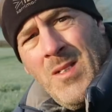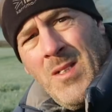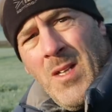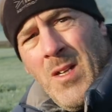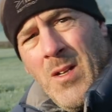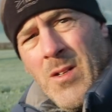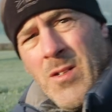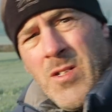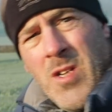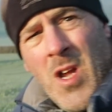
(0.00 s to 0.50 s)
And
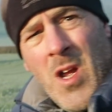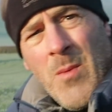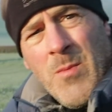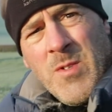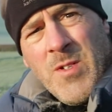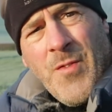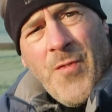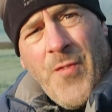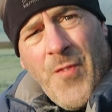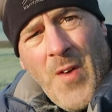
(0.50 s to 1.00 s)
then in
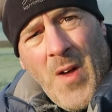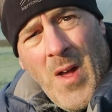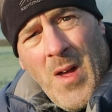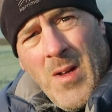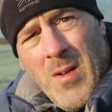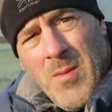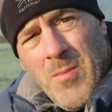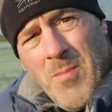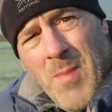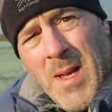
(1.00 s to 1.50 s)
terms of
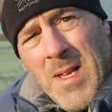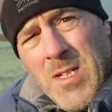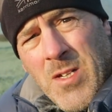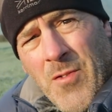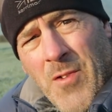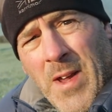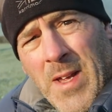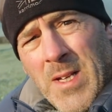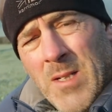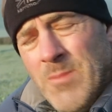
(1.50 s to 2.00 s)

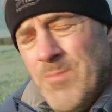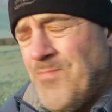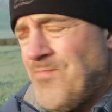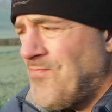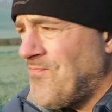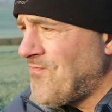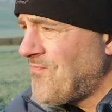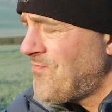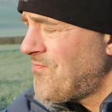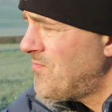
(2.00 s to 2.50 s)
metering,
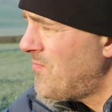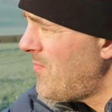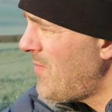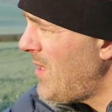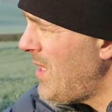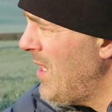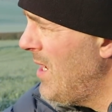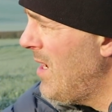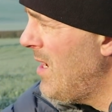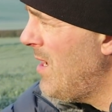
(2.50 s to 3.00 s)

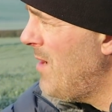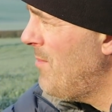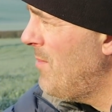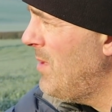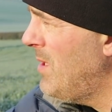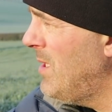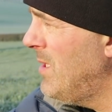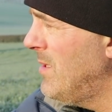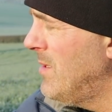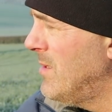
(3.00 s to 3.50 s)

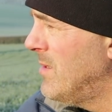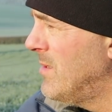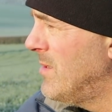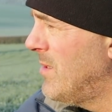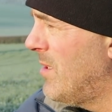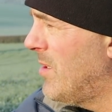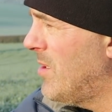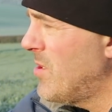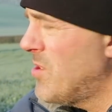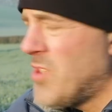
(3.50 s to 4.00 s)

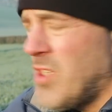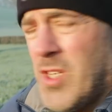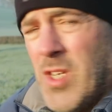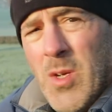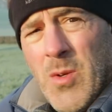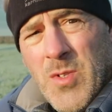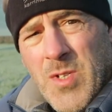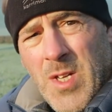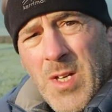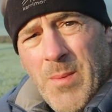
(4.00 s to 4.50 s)
I used to
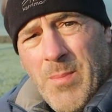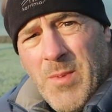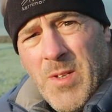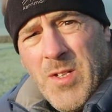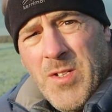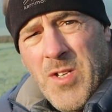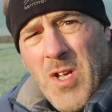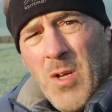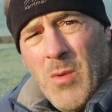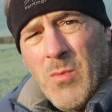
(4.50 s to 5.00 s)
use the
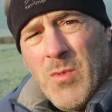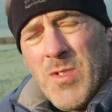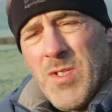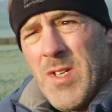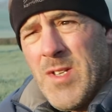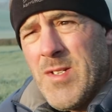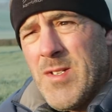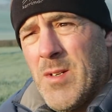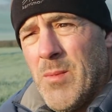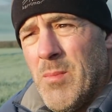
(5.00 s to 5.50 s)
zone
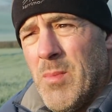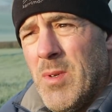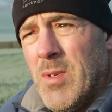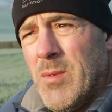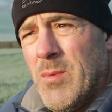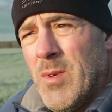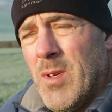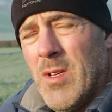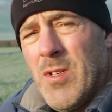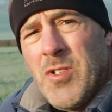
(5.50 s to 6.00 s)
system
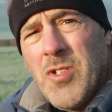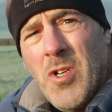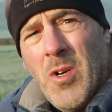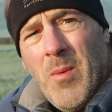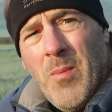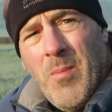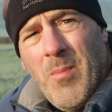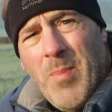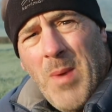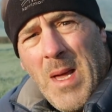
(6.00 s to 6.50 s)
when I shot
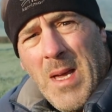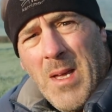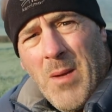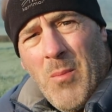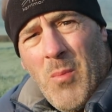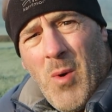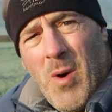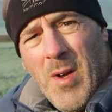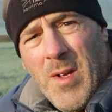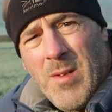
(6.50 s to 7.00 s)
black
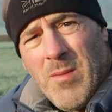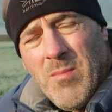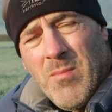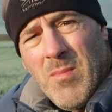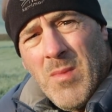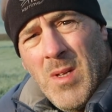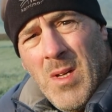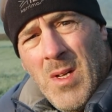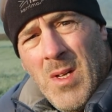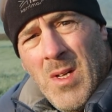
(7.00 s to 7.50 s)
and white
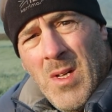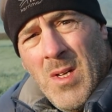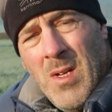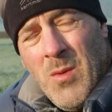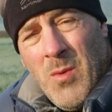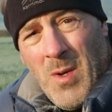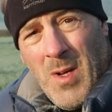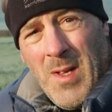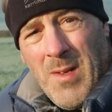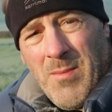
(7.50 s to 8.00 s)

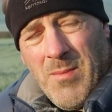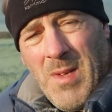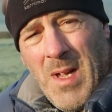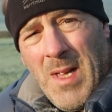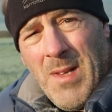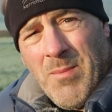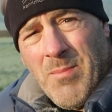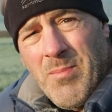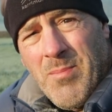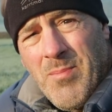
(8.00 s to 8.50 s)

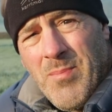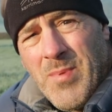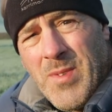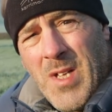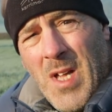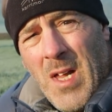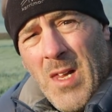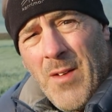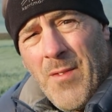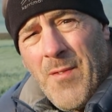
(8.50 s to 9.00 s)
and
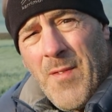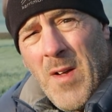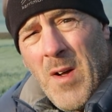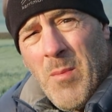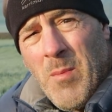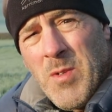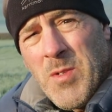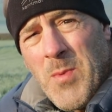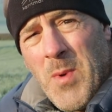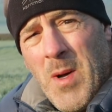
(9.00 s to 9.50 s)
colour
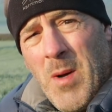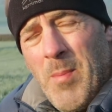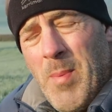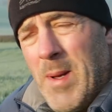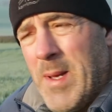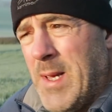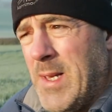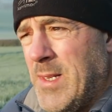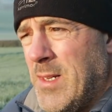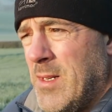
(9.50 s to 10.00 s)
film as well
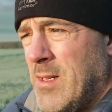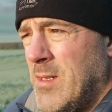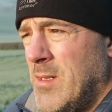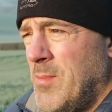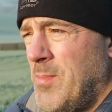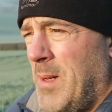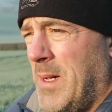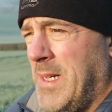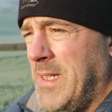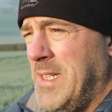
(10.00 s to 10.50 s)
back in
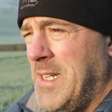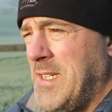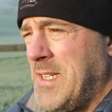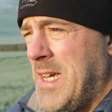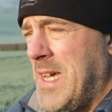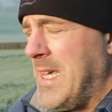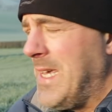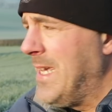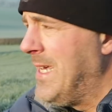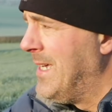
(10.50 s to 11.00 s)
the
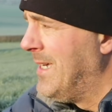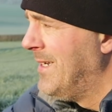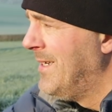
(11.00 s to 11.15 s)
day.